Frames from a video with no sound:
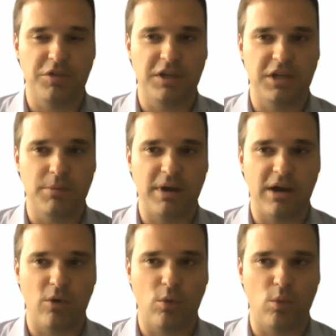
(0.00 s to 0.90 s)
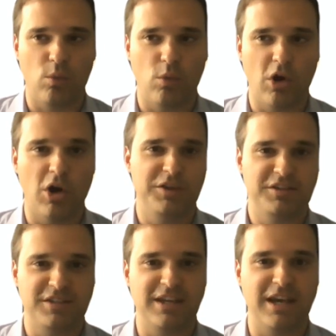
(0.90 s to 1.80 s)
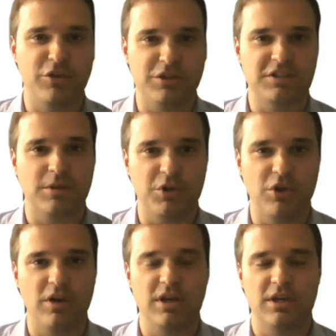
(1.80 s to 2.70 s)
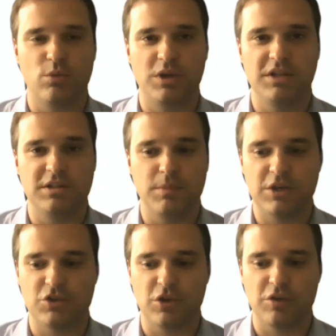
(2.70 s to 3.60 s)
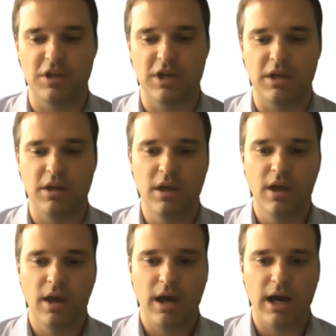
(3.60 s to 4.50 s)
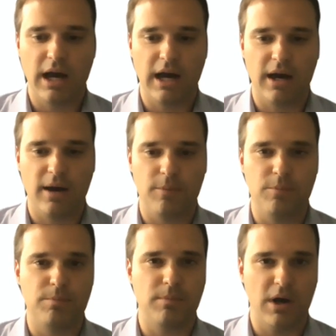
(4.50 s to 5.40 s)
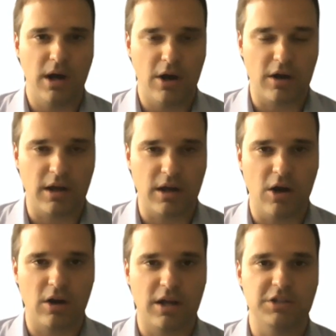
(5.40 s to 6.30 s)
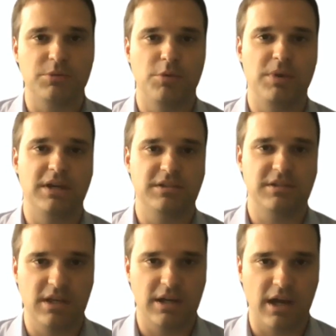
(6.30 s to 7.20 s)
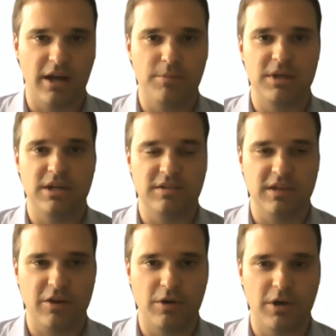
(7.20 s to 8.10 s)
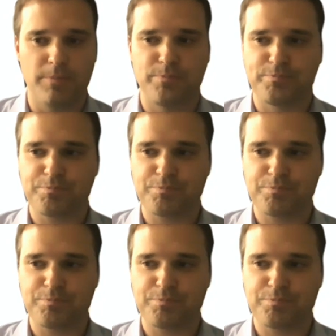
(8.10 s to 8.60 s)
thinking about, we're all in this together to some degree, and we need to make sure that our customer base, the economy, et cetera,